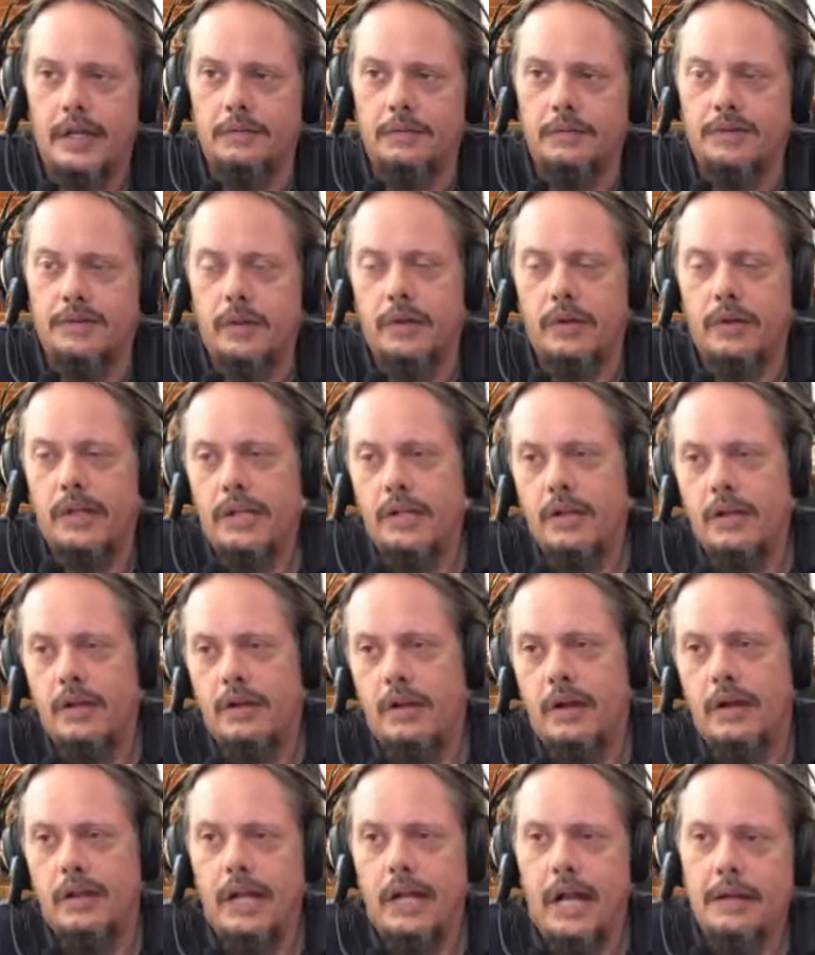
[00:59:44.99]
So, you know,
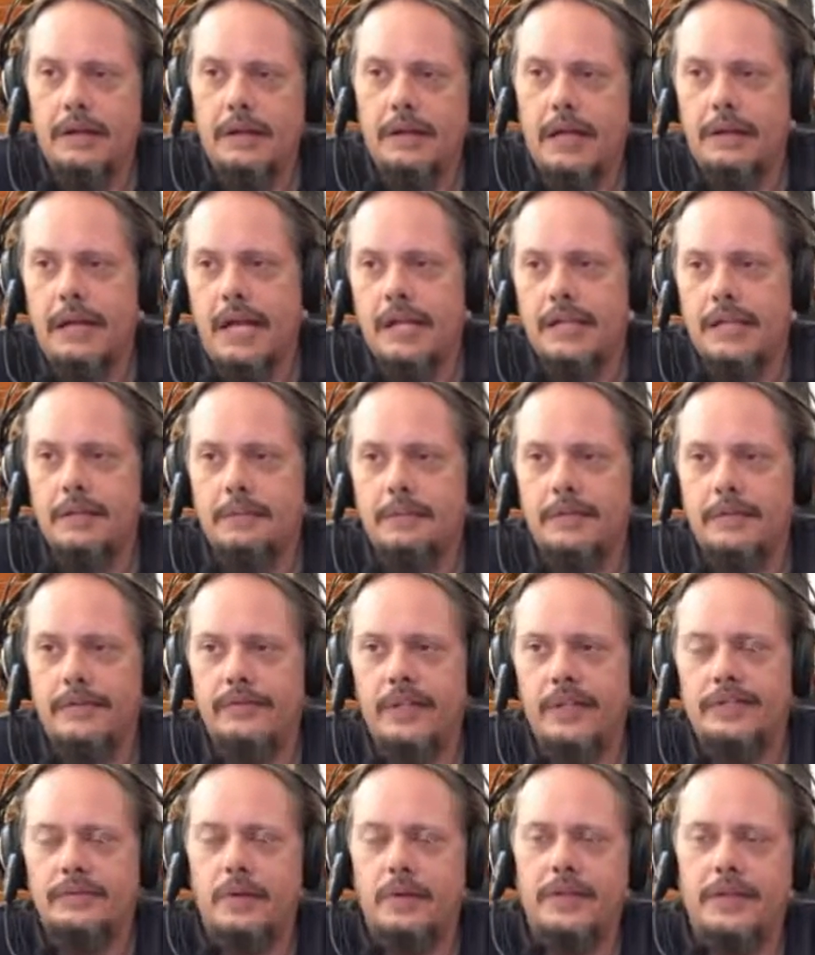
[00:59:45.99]
I could be
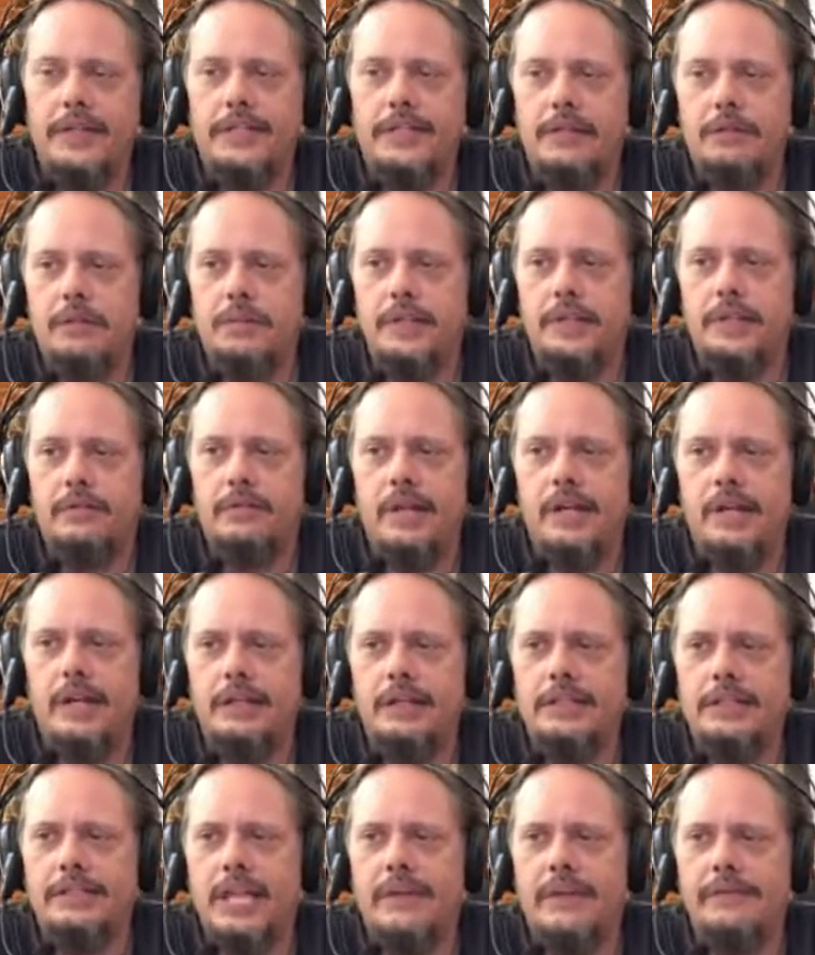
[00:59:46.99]
flexible. I think that would be great. At
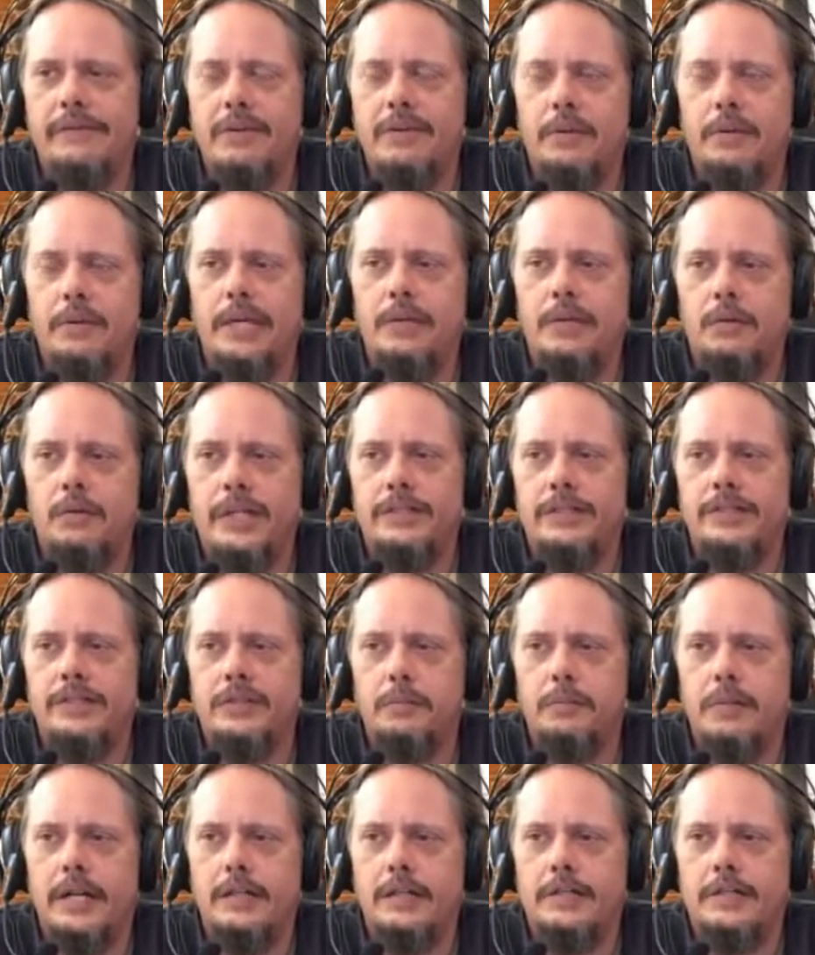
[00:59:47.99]
least everybody will get
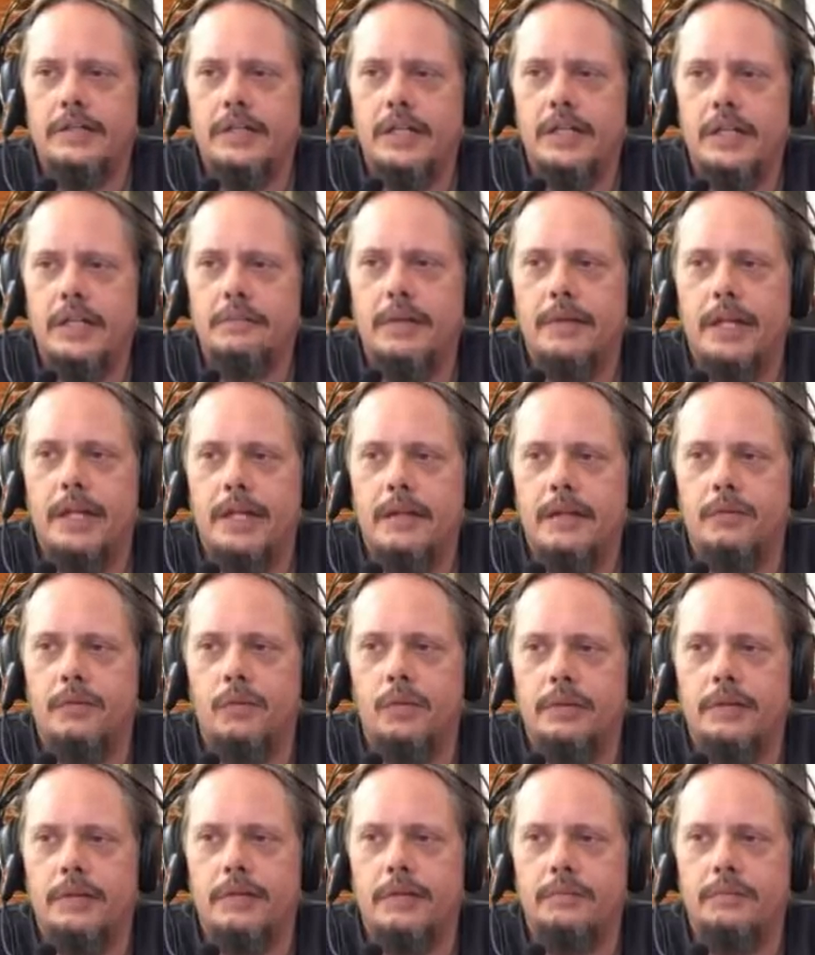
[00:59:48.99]
some airtime, and
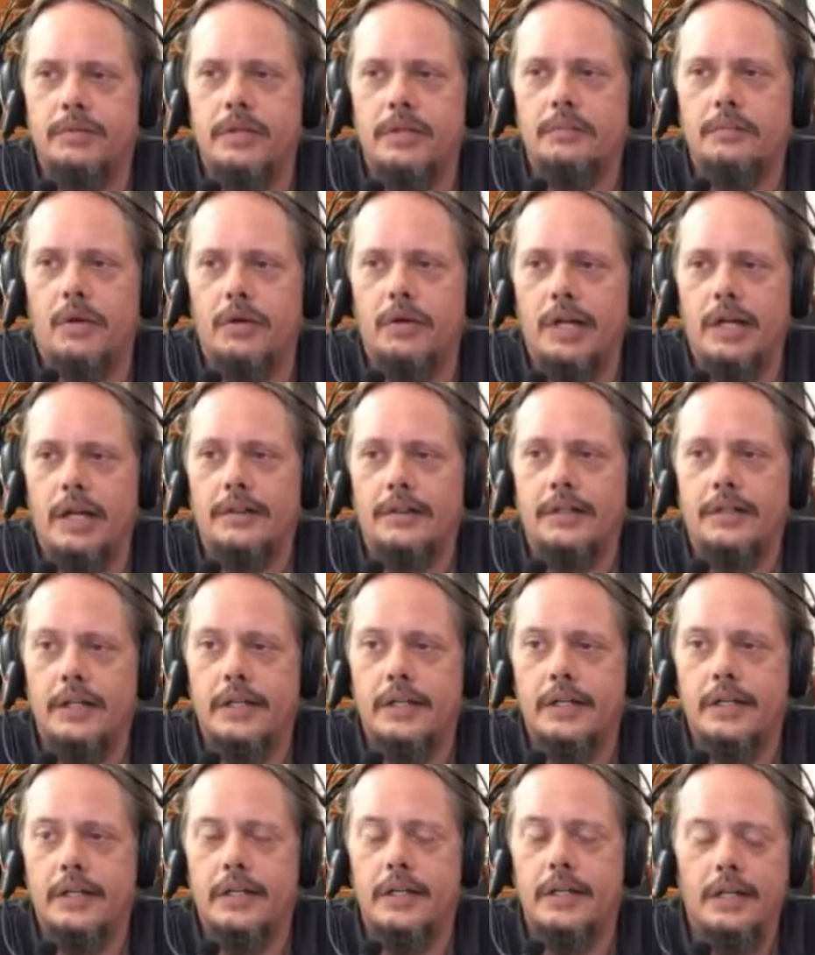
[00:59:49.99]
we can put them all out there.